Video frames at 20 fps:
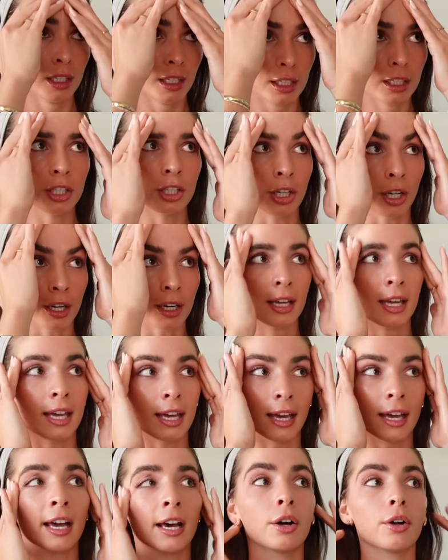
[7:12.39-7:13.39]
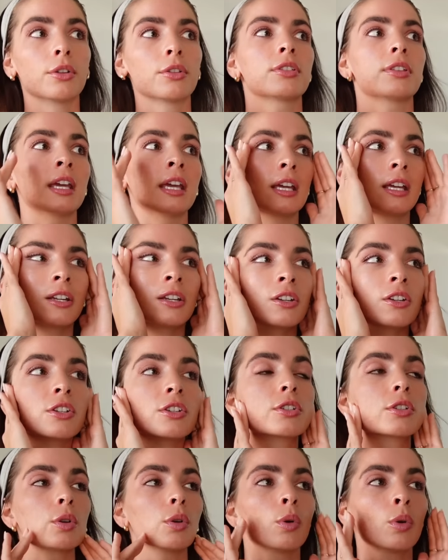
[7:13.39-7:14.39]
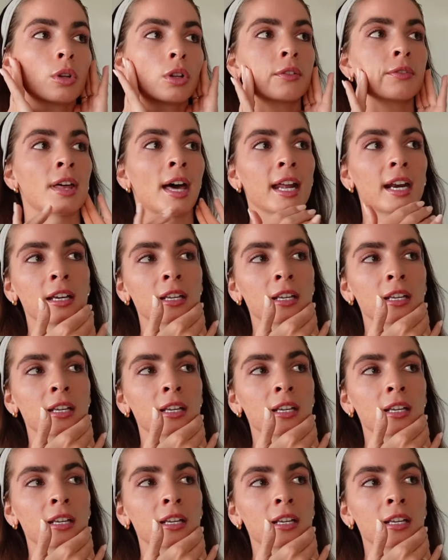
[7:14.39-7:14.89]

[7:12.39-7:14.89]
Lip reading: you know, hair health and all of that,